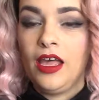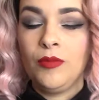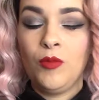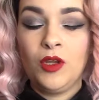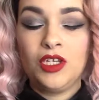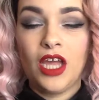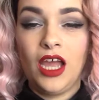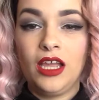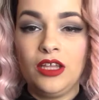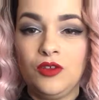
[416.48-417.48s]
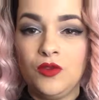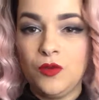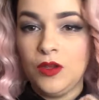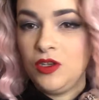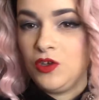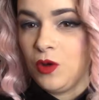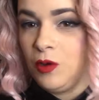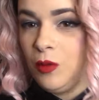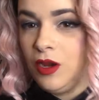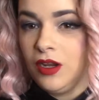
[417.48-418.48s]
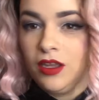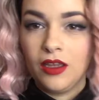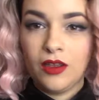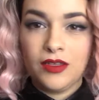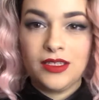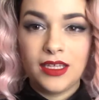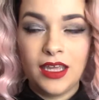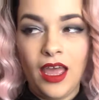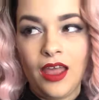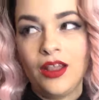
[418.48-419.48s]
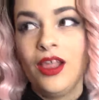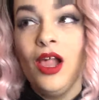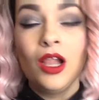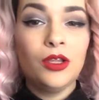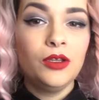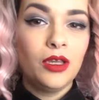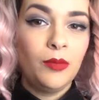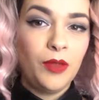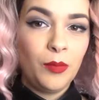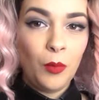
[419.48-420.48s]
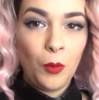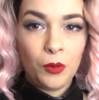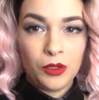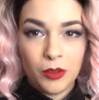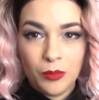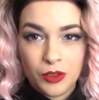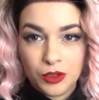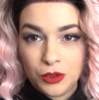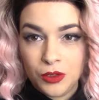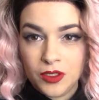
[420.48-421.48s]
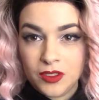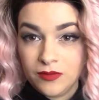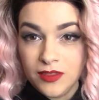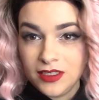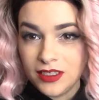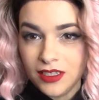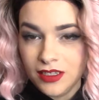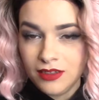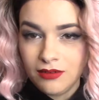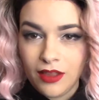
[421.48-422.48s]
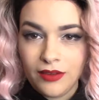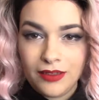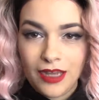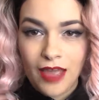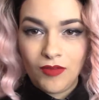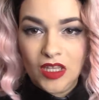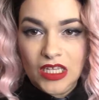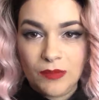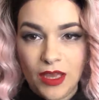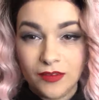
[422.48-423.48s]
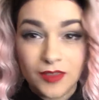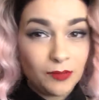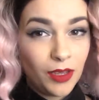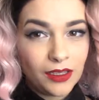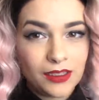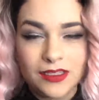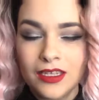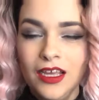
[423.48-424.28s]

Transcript: Which I do enjoy wearing because it can look a bit more mature and sophisticated rather than having these massive spikes.